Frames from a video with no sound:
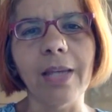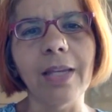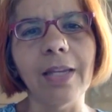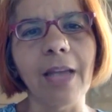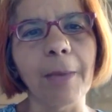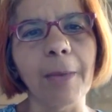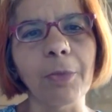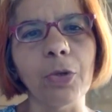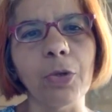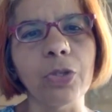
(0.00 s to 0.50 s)
and
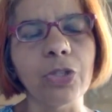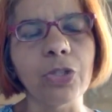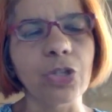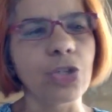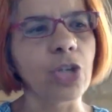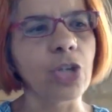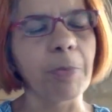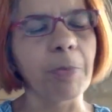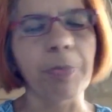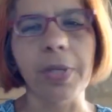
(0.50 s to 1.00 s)
I'm going to
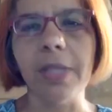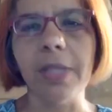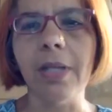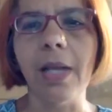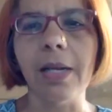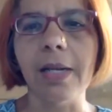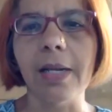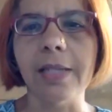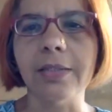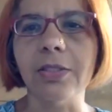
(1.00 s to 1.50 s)
jump in
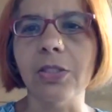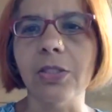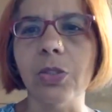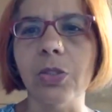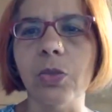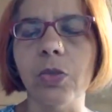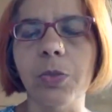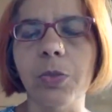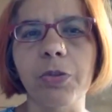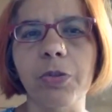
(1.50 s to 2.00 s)
unless
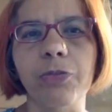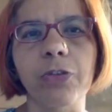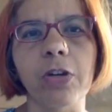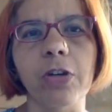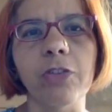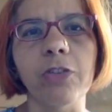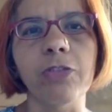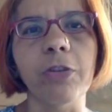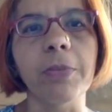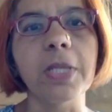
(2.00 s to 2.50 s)
you would
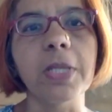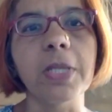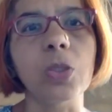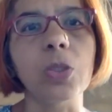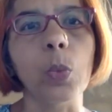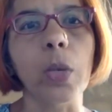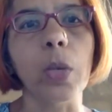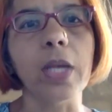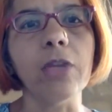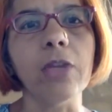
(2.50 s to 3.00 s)
prefer for me to
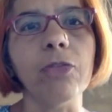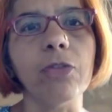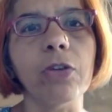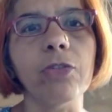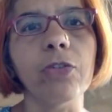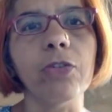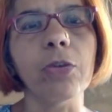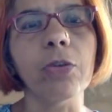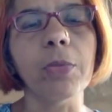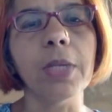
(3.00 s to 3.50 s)
wait for
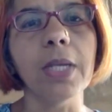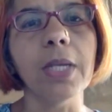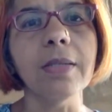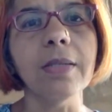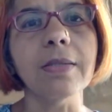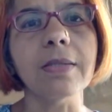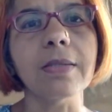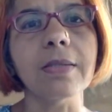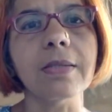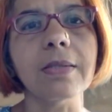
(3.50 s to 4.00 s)
a few
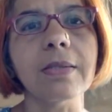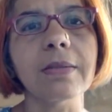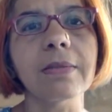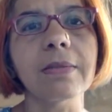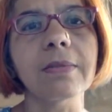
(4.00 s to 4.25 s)
minutes.